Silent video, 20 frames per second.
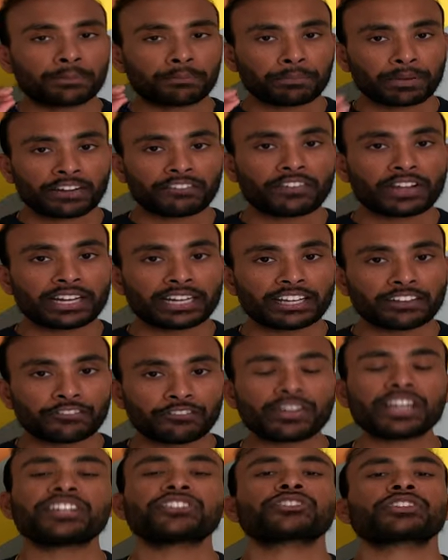prevailing
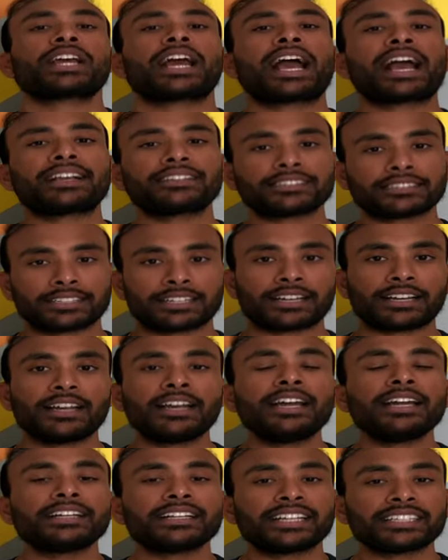wage as
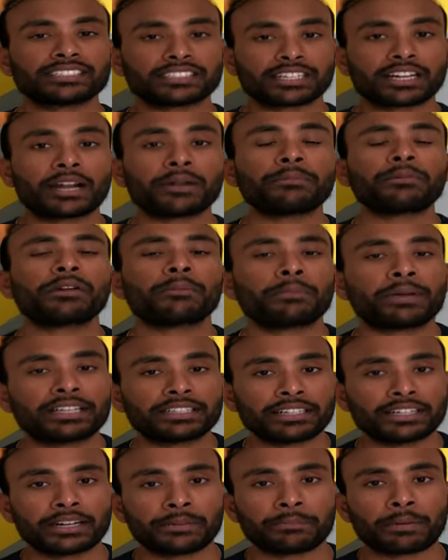described by
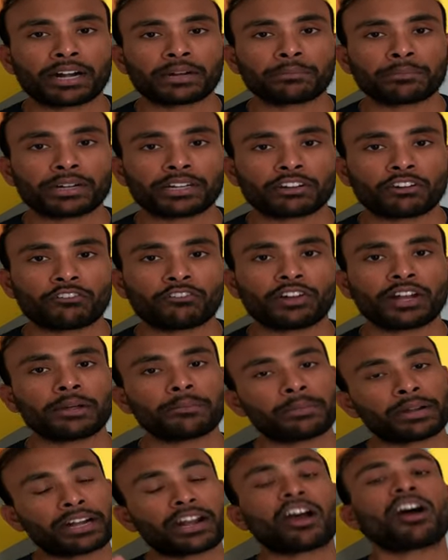the Department of
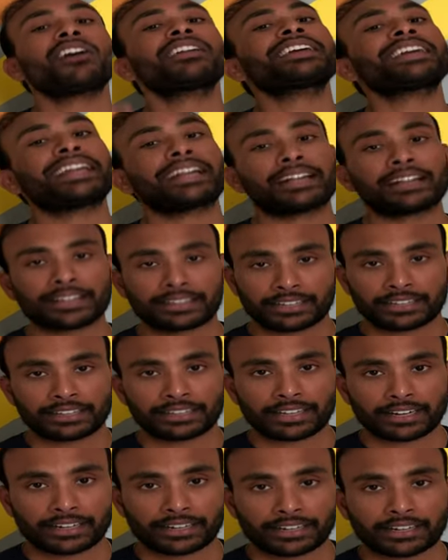Labor or greater than
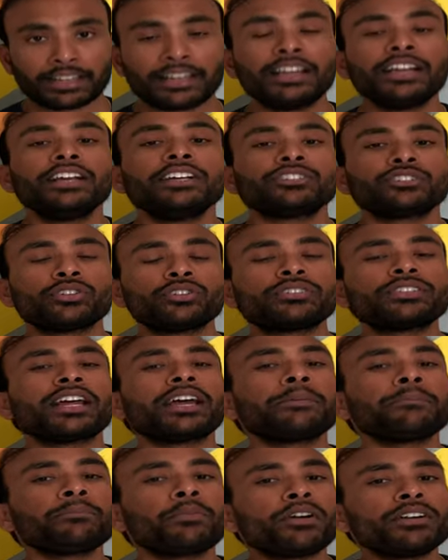that. So the
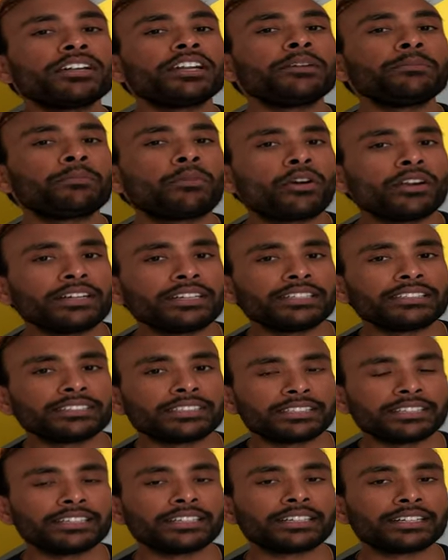important point is
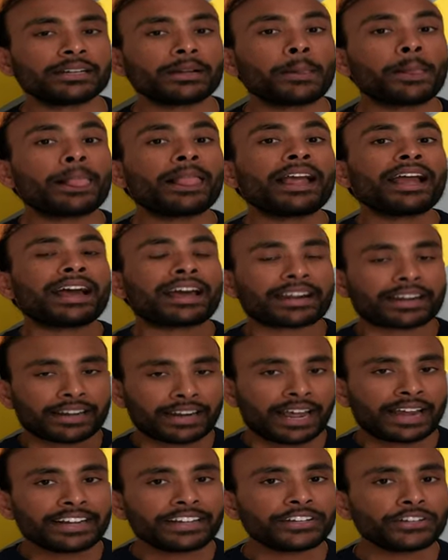here,
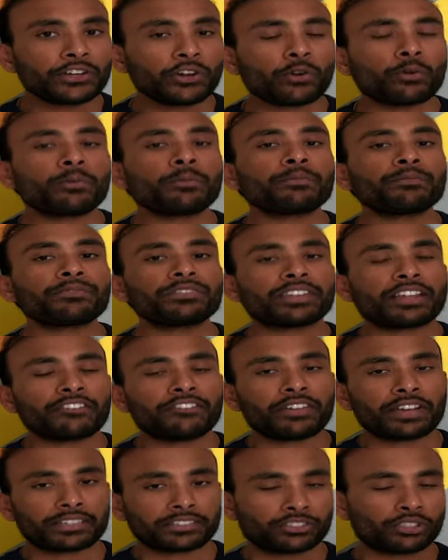right now
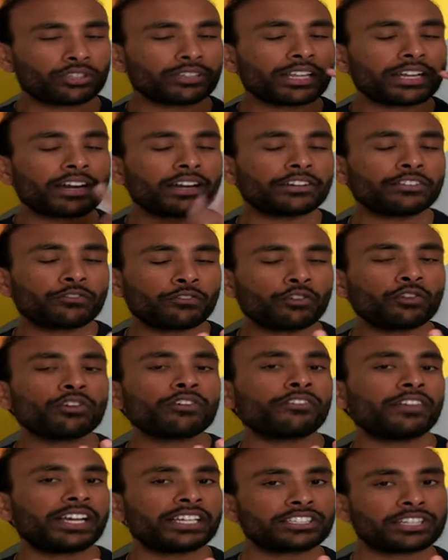there are four
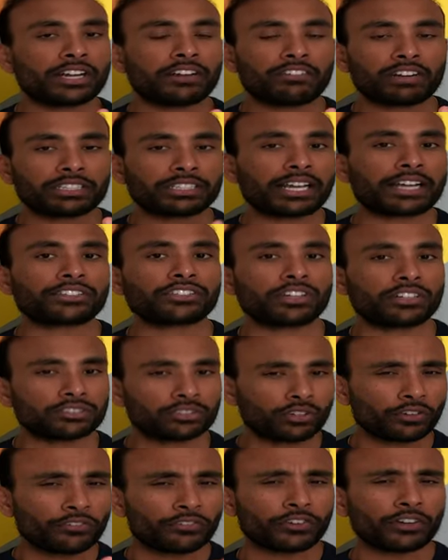wage levels, actually.
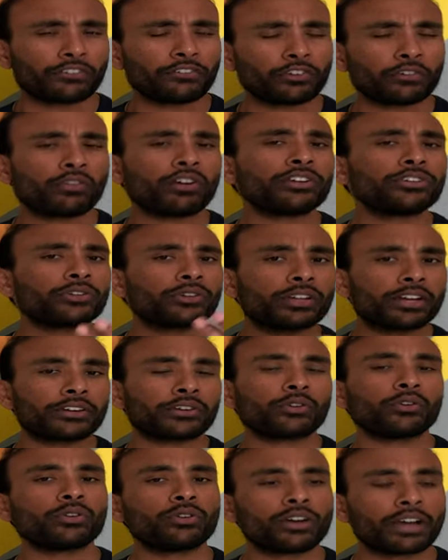So if you want, you can
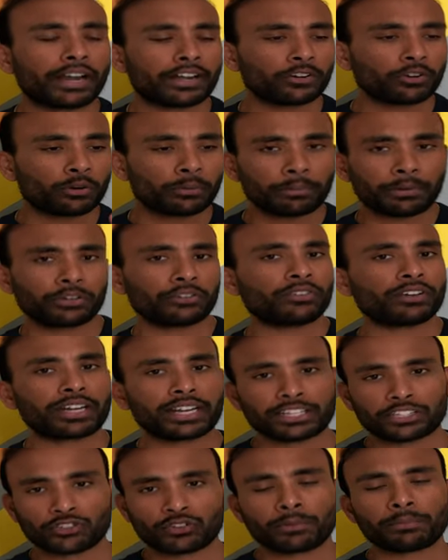go and open your
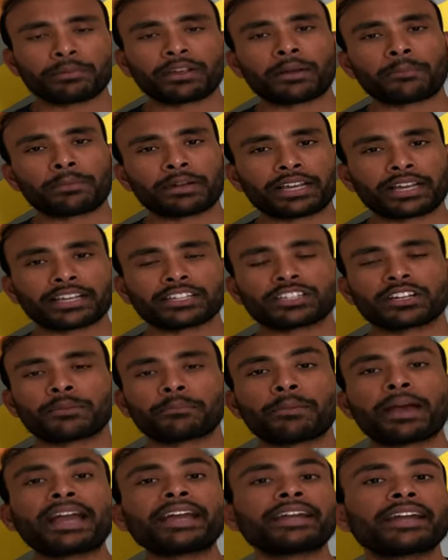H1B application
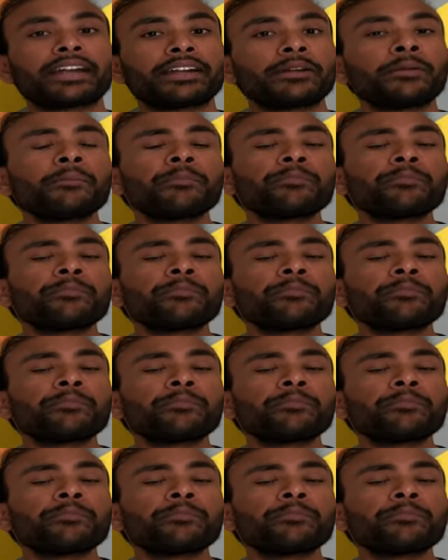packet.